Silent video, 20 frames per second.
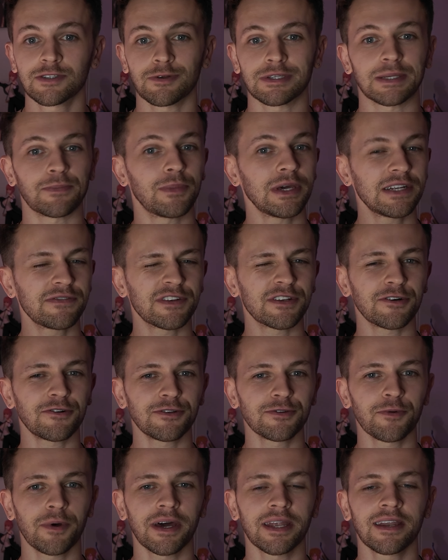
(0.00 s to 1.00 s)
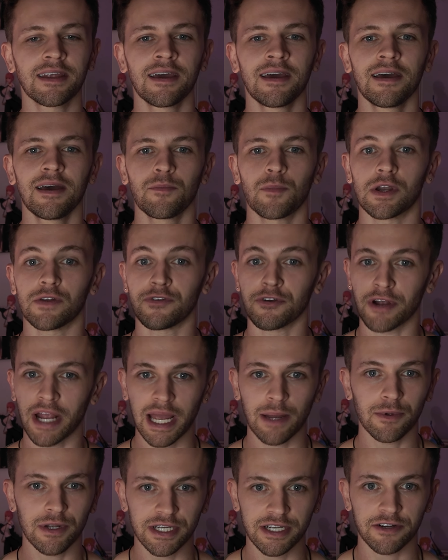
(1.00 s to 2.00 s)
so it's a bit of an old one, but if you're
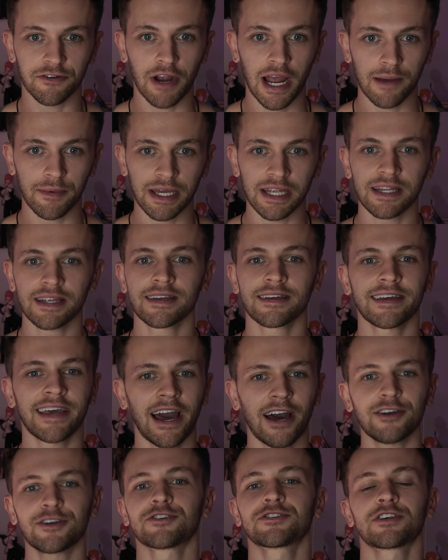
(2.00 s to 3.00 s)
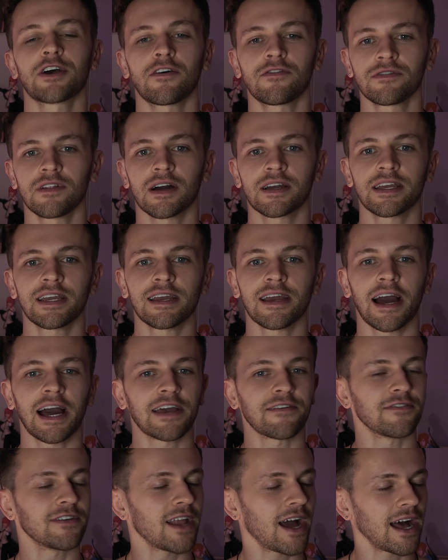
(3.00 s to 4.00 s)
able to grab it, count yourself lucky.
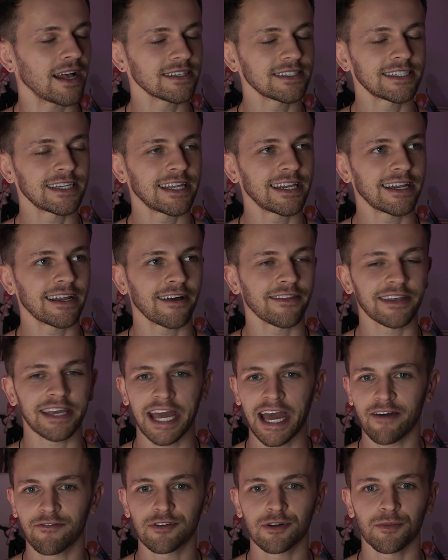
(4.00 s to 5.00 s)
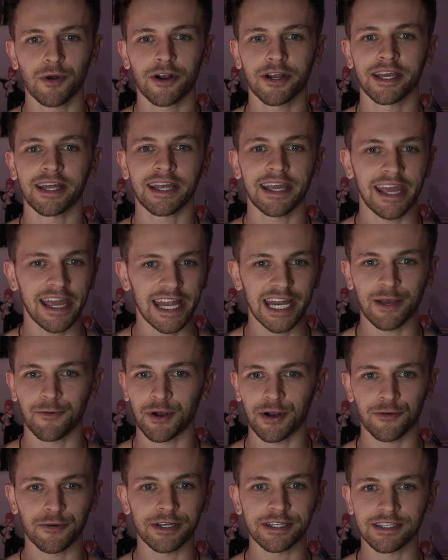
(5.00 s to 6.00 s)
I have not seen it on the aftermarket
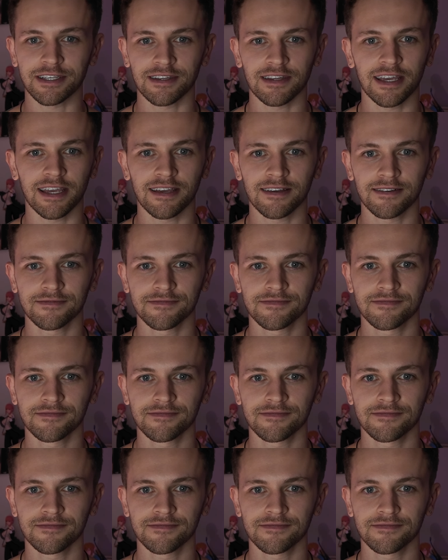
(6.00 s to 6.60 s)
anywhere recently.